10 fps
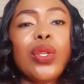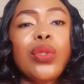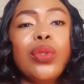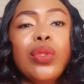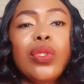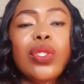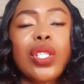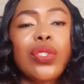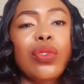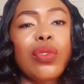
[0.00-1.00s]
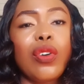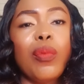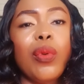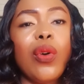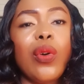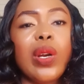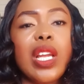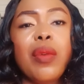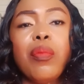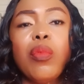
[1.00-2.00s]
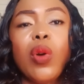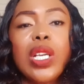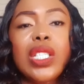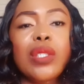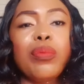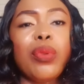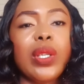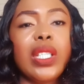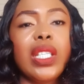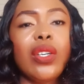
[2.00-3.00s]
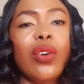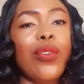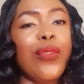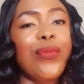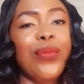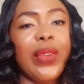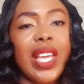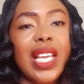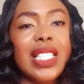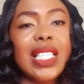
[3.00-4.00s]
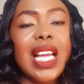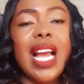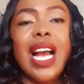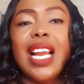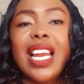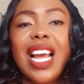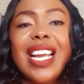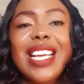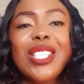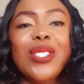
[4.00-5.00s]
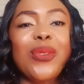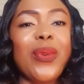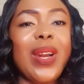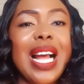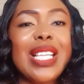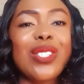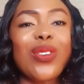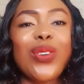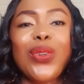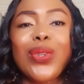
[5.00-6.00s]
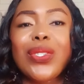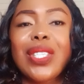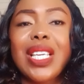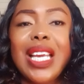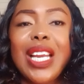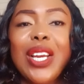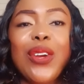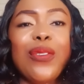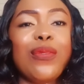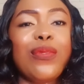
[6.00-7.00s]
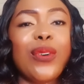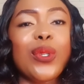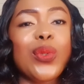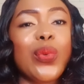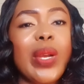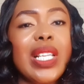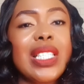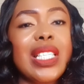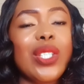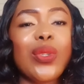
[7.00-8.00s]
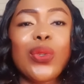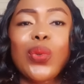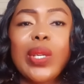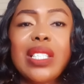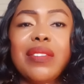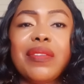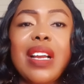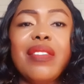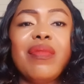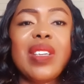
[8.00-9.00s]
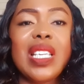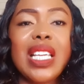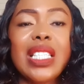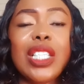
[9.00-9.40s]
Use this scrub on a moist body or face. Allow it to last on your skin for 20 to 25 minutes.